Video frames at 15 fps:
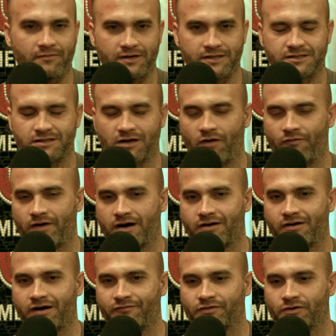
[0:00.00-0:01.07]
myself. I don't
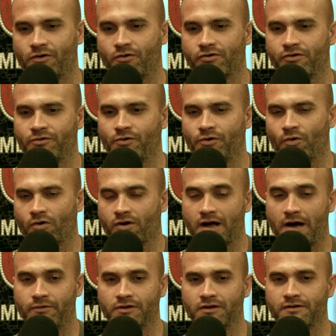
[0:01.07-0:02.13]
have to go to New York.
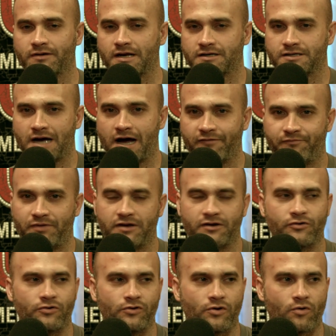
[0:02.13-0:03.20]
I would look. i I've been to
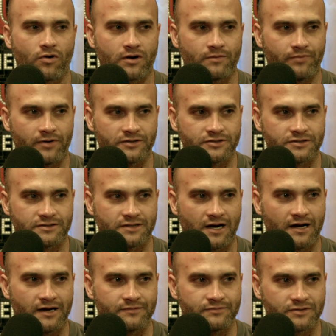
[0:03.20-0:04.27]
New York a bunch of
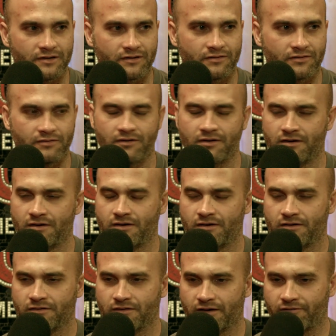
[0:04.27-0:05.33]
times. Like yeah.
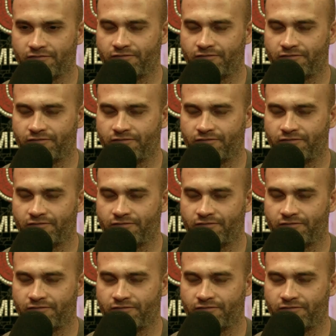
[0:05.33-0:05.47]
Don't need like, to go